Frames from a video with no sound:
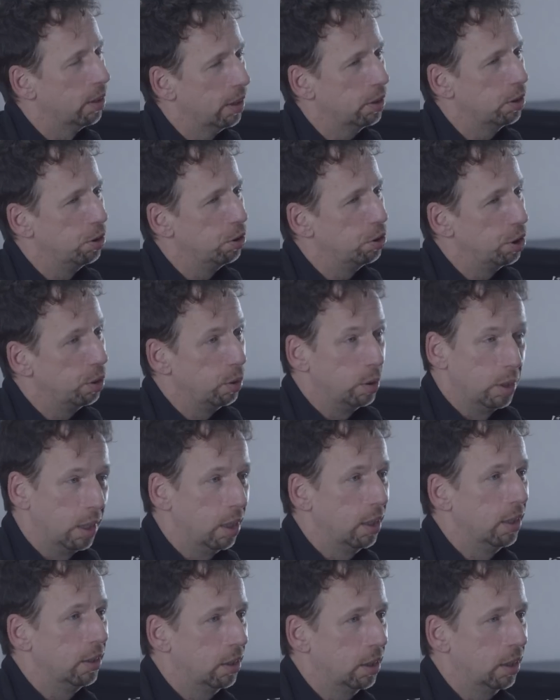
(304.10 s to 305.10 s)
listen to than
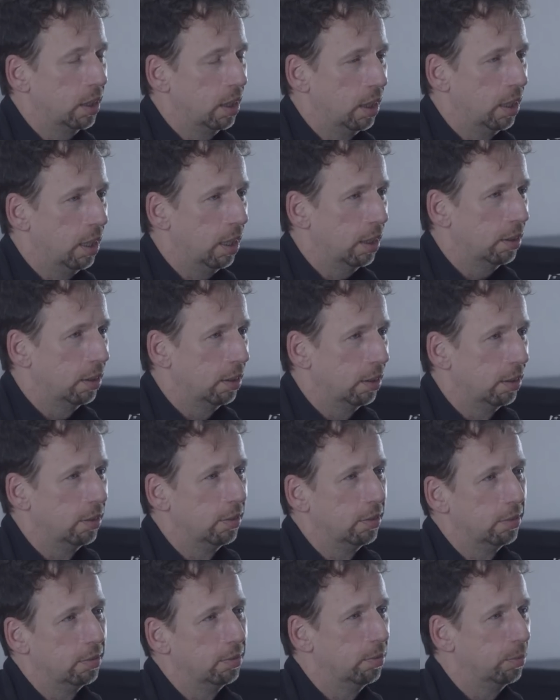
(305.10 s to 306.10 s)
it is to conduct.
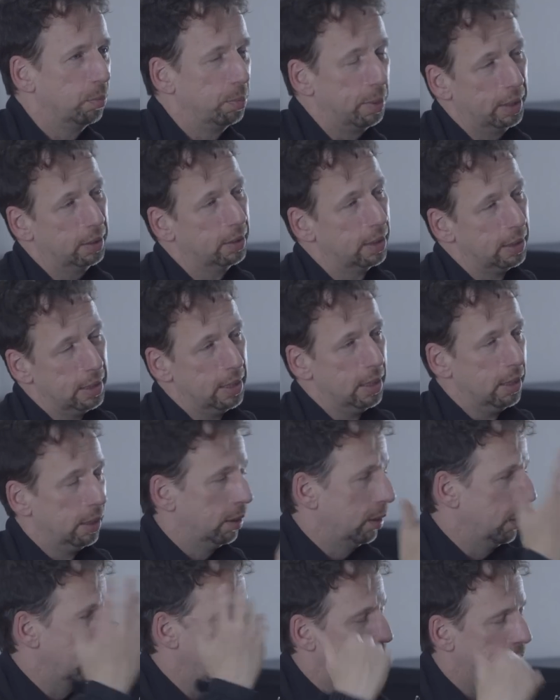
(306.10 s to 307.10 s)
But
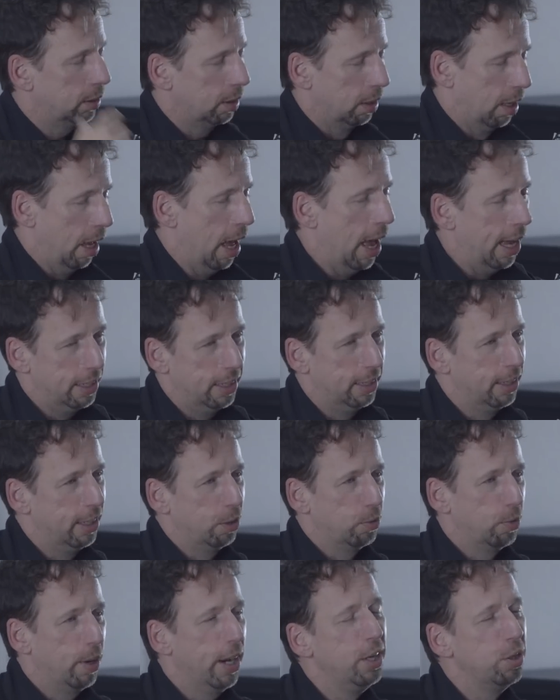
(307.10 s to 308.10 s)
since I did the
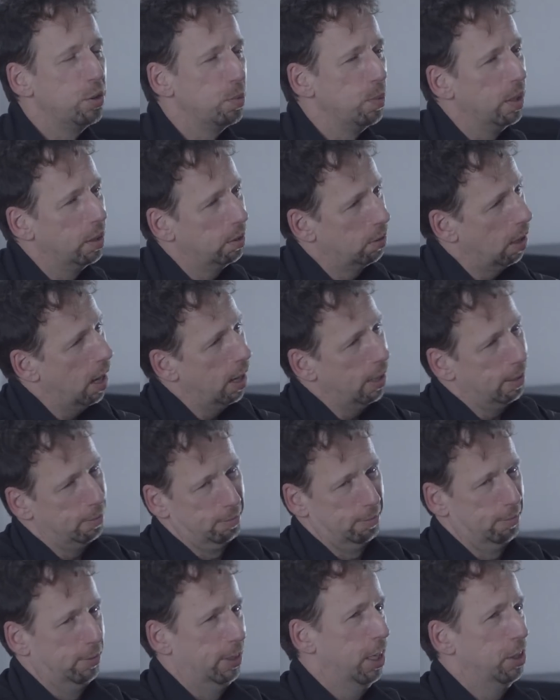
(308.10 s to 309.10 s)
arrangement, I
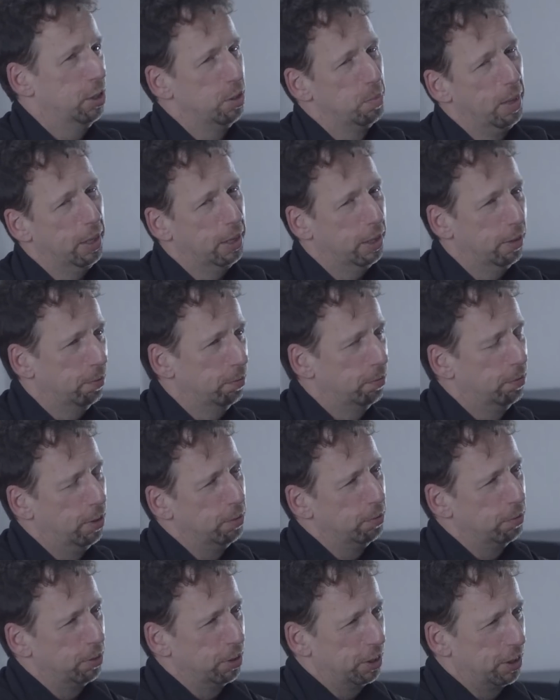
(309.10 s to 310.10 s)
get to make it
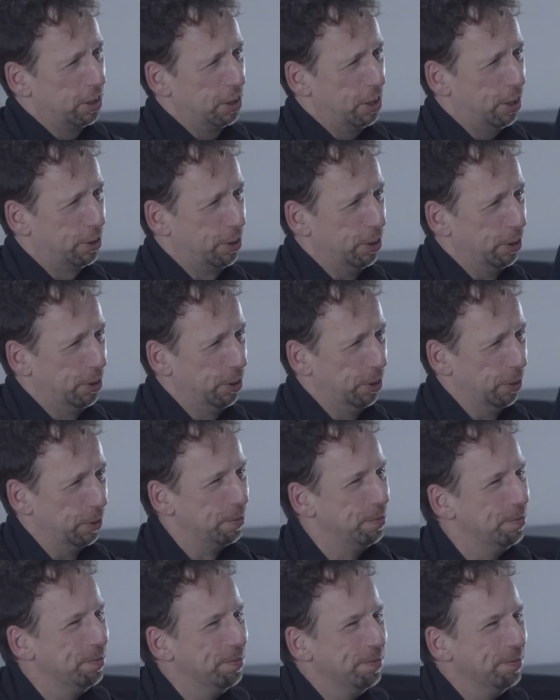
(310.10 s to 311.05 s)
fun for the conductor too.